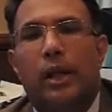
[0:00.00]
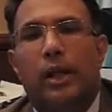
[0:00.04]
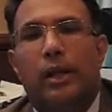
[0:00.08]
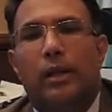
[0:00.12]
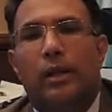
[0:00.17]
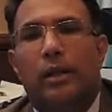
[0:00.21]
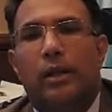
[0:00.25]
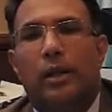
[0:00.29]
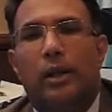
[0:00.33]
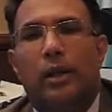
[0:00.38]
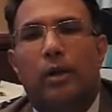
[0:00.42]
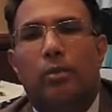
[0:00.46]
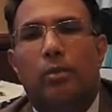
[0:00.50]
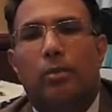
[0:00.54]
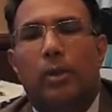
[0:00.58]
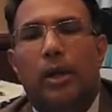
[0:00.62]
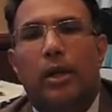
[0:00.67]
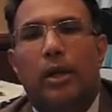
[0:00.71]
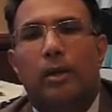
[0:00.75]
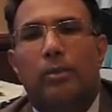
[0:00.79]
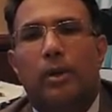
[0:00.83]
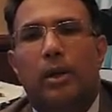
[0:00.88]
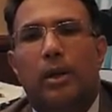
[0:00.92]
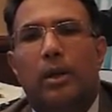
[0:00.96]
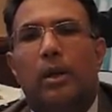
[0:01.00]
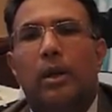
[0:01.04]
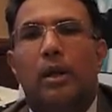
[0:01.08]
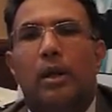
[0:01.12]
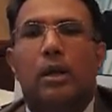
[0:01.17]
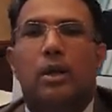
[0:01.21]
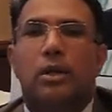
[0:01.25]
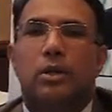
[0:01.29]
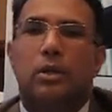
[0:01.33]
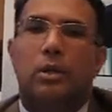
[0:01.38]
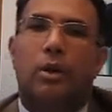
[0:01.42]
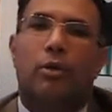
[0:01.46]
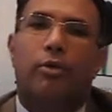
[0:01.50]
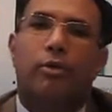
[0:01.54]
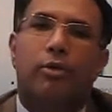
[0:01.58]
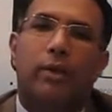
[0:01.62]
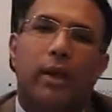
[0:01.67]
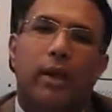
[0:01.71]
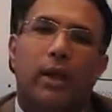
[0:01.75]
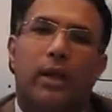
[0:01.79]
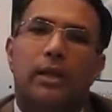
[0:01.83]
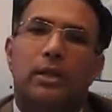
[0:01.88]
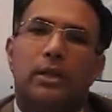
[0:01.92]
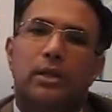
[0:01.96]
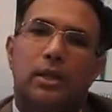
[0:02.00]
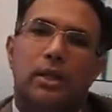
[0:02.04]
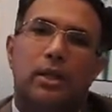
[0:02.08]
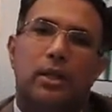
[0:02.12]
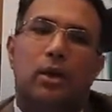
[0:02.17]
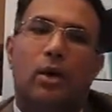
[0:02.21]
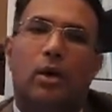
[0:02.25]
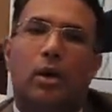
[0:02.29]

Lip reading: and multiple software can sit